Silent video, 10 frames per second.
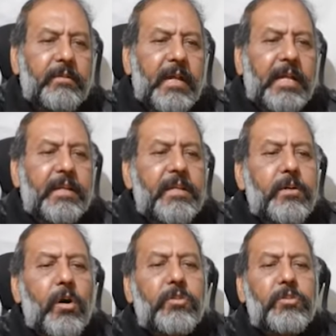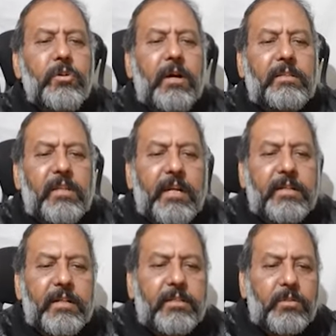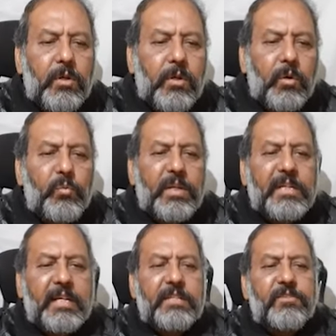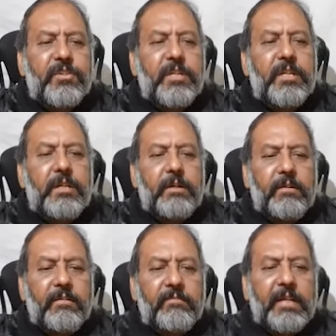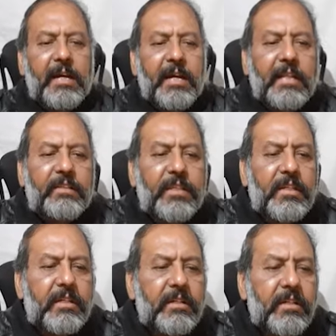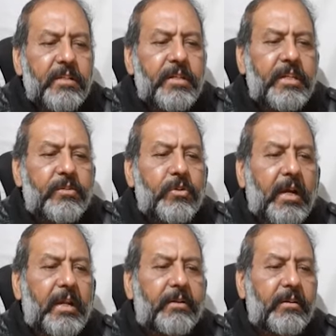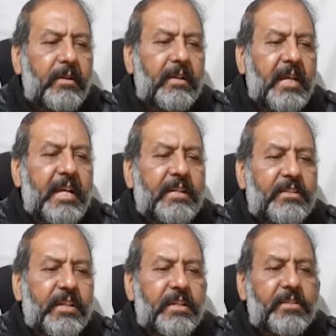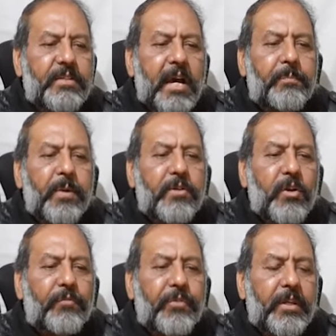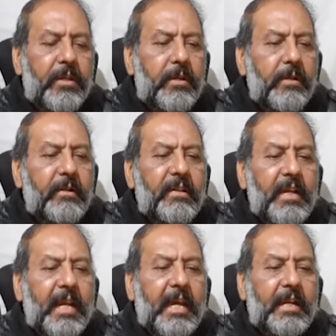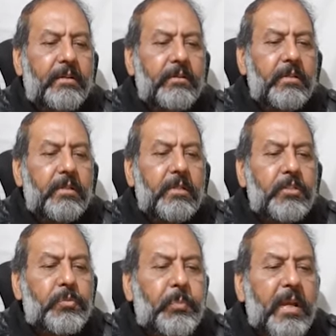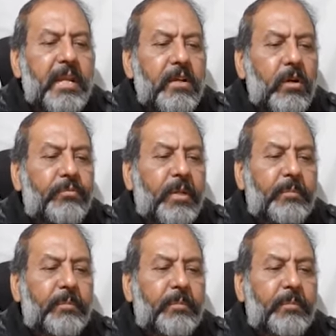And in osteoarthritis, one can see the healthy knee joint, and there is hypertrophy and spurring of the